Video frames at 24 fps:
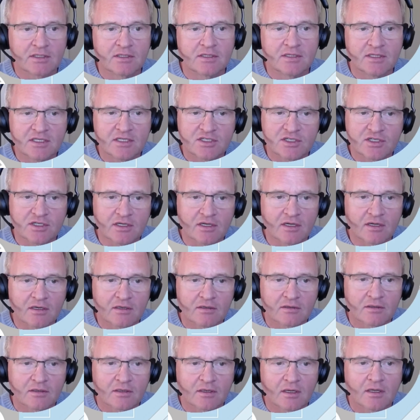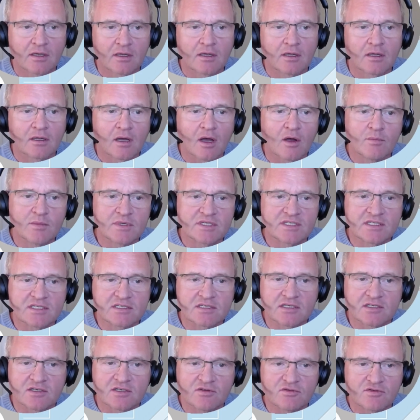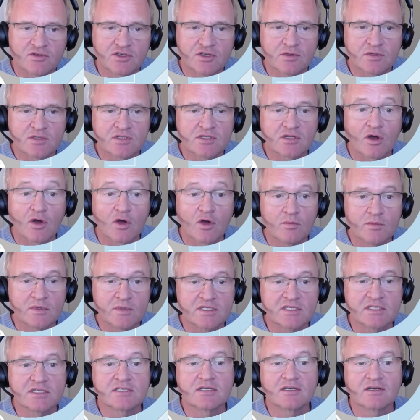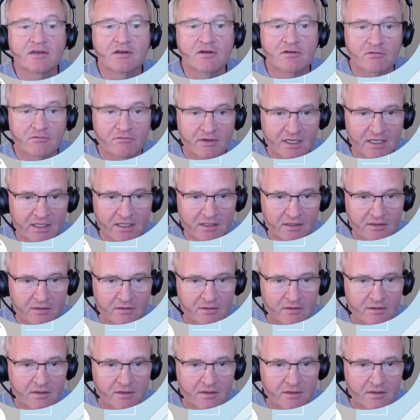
This year, Home Assistant introduced the Home Assistant Green.